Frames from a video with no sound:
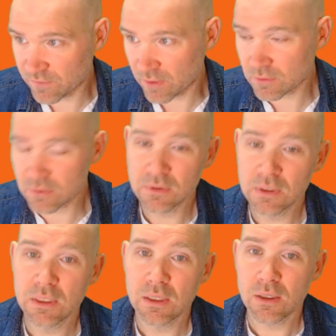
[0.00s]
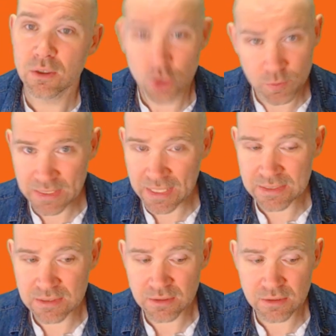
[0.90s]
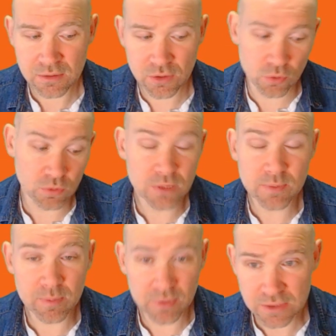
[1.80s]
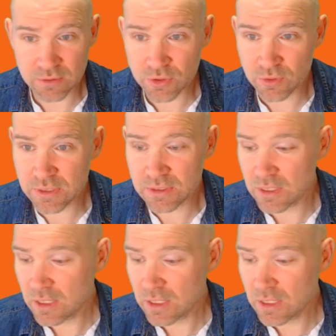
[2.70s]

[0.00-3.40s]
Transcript: vote. Could be laziness, could also be a political choice,